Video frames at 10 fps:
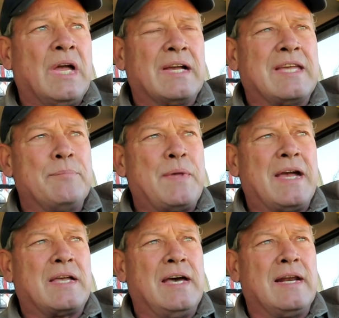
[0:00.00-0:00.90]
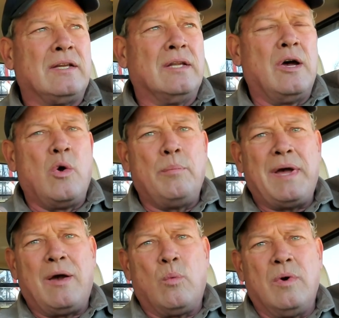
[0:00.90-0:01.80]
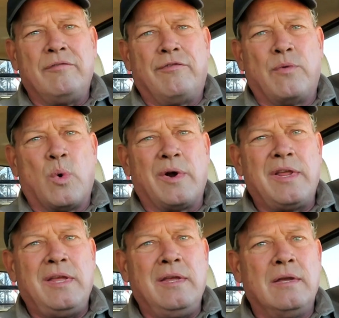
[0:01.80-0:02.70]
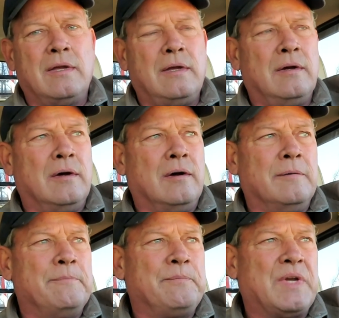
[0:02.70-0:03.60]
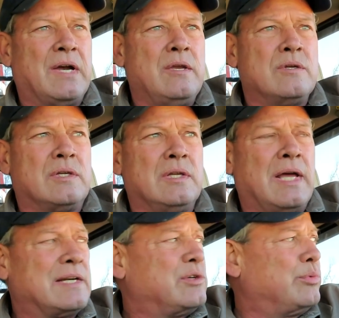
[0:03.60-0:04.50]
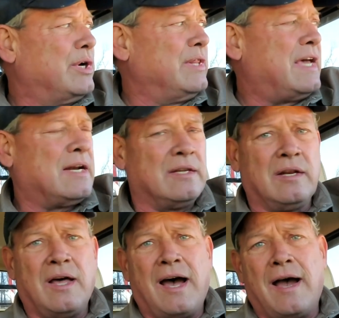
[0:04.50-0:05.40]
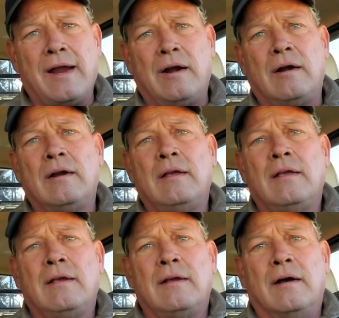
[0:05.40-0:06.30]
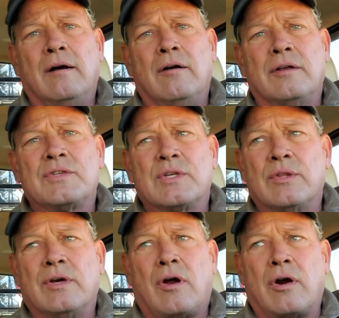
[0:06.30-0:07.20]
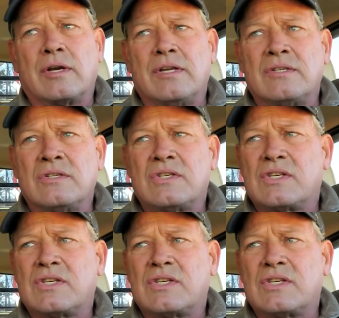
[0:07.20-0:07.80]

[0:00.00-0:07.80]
I kept that kind of low, about 140. I usually like to run that a little higher so the arc doesn't